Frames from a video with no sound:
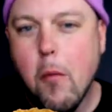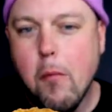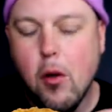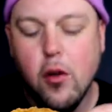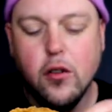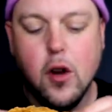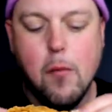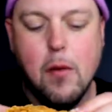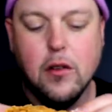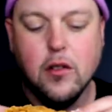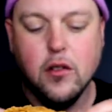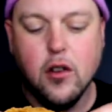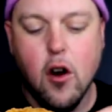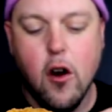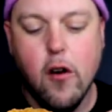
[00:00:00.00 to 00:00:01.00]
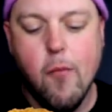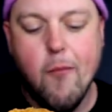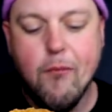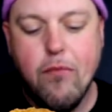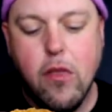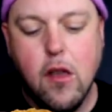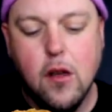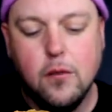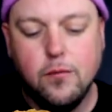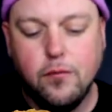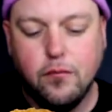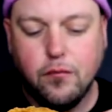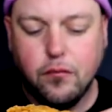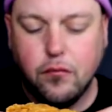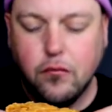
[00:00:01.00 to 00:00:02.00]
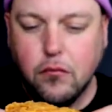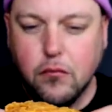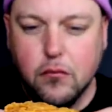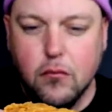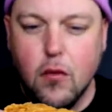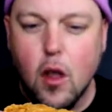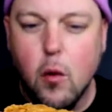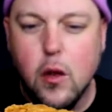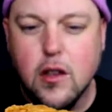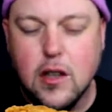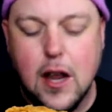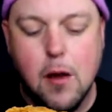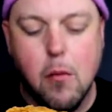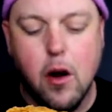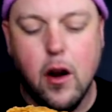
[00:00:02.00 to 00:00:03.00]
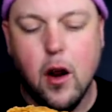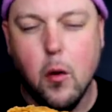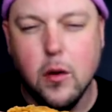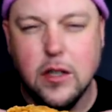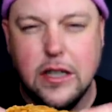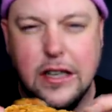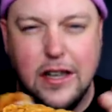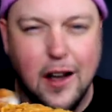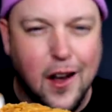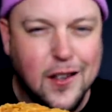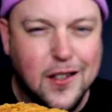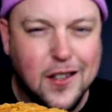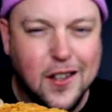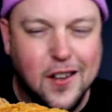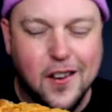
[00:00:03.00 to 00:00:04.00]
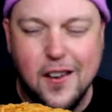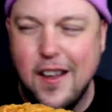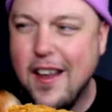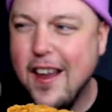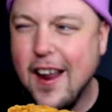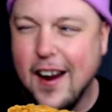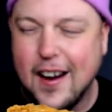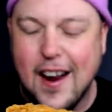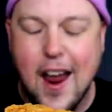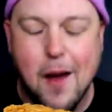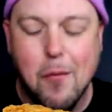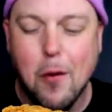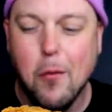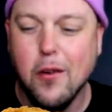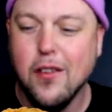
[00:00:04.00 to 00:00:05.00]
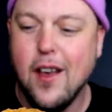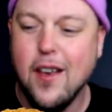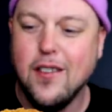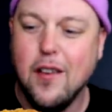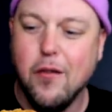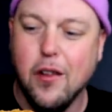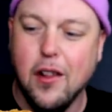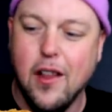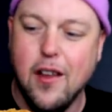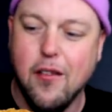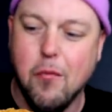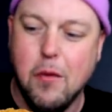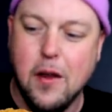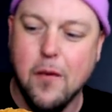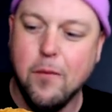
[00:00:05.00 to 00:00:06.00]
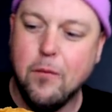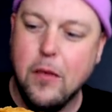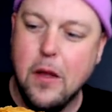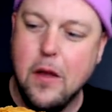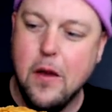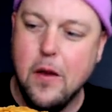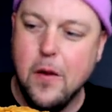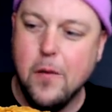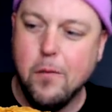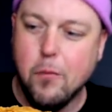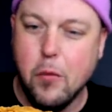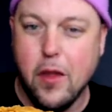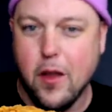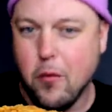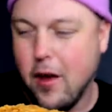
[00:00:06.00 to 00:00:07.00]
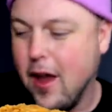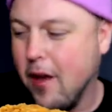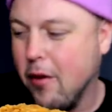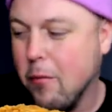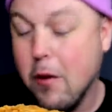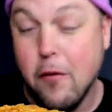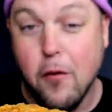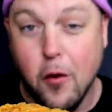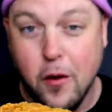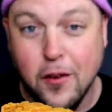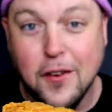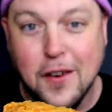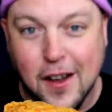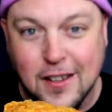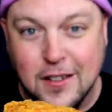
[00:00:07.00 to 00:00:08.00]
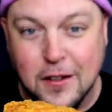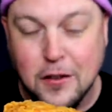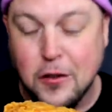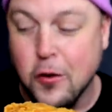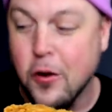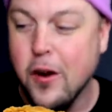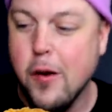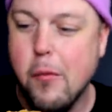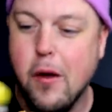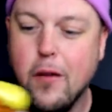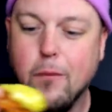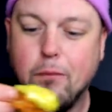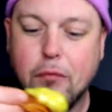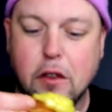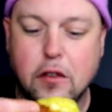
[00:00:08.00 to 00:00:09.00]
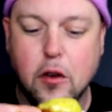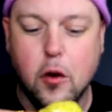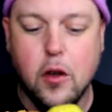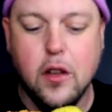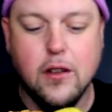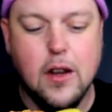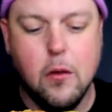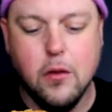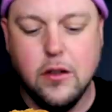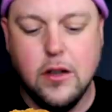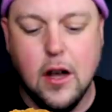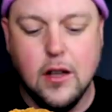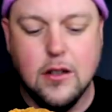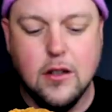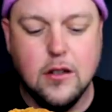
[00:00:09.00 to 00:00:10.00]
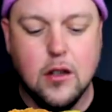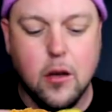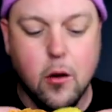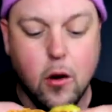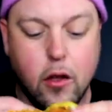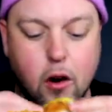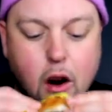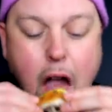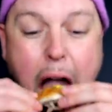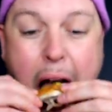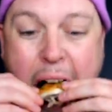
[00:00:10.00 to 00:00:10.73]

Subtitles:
Pulls out a business card with his name on it. It was Dustin. I can't remember his last name for the life of me, but that's why I have it in my phone, is Dustin story. But so his name was Dustin something or other.